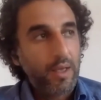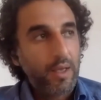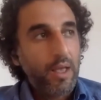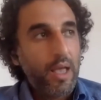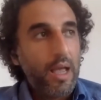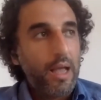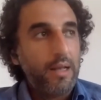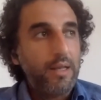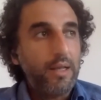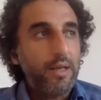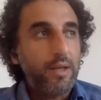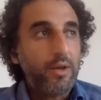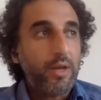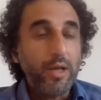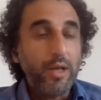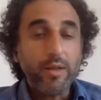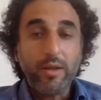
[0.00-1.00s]
And he
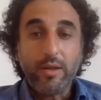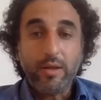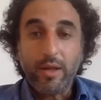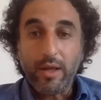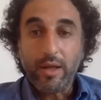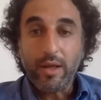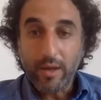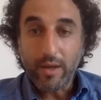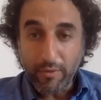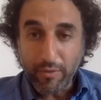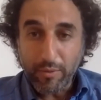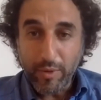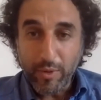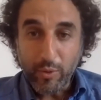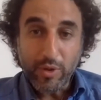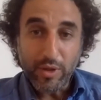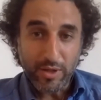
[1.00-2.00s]
created a
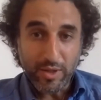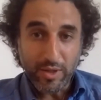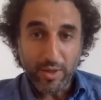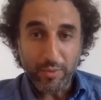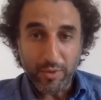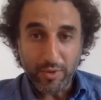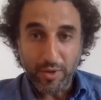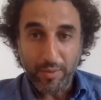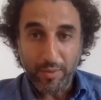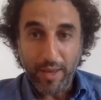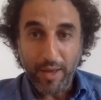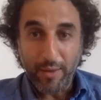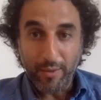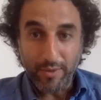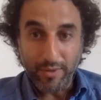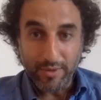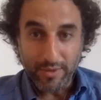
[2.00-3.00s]
government with exceptional
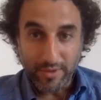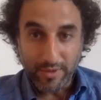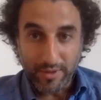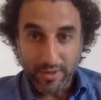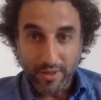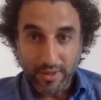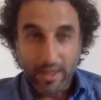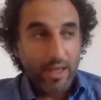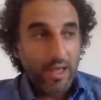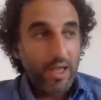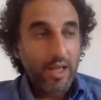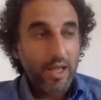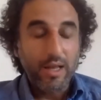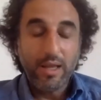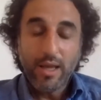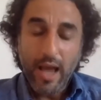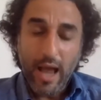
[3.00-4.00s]
powers.
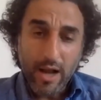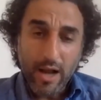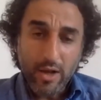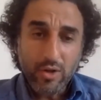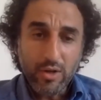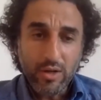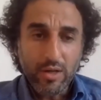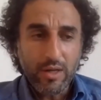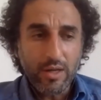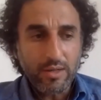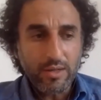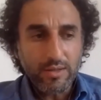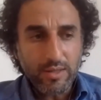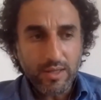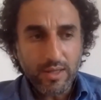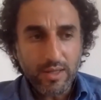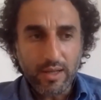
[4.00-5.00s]
And he actually
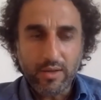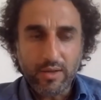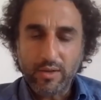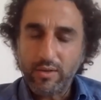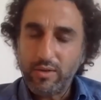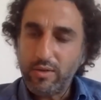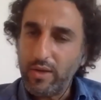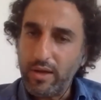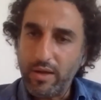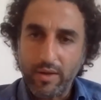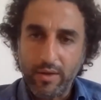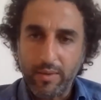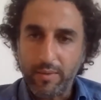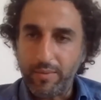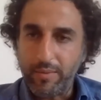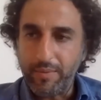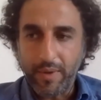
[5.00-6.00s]
instigated,
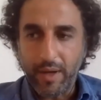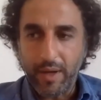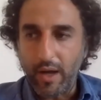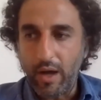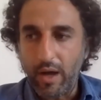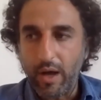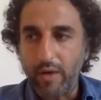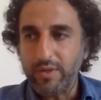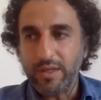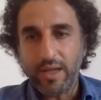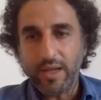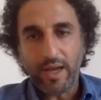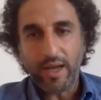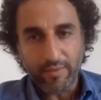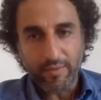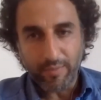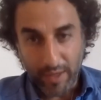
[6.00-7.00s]
obviously
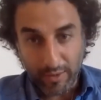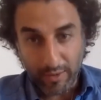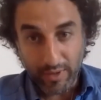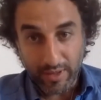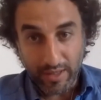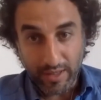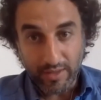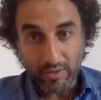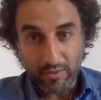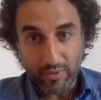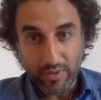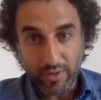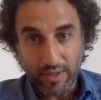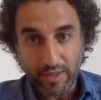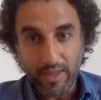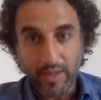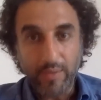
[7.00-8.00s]
I have my critiques of what
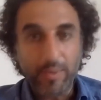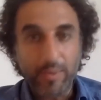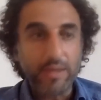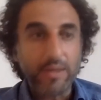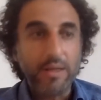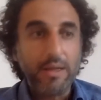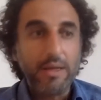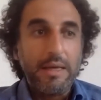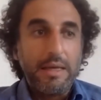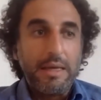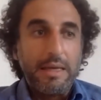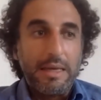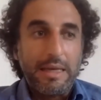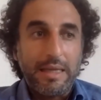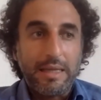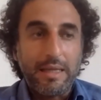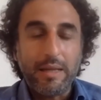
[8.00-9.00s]
he did, but
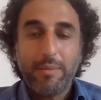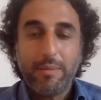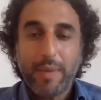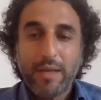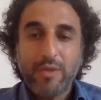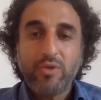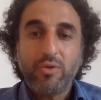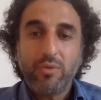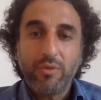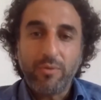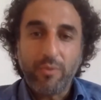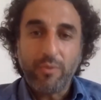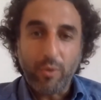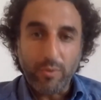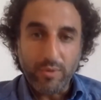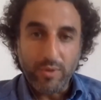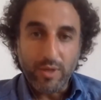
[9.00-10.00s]
he did major
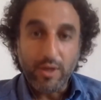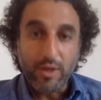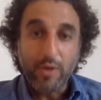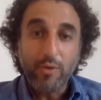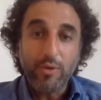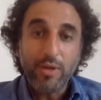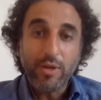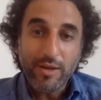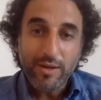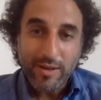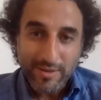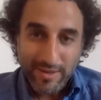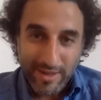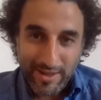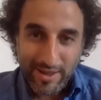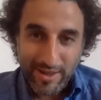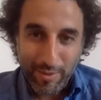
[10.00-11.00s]
reforms, including
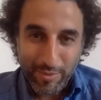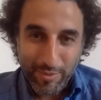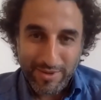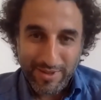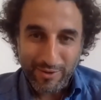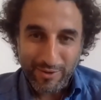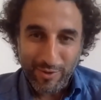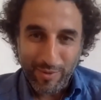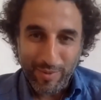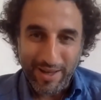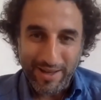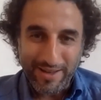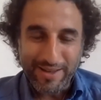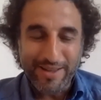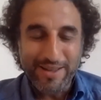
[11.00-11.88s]
setting up the central bank.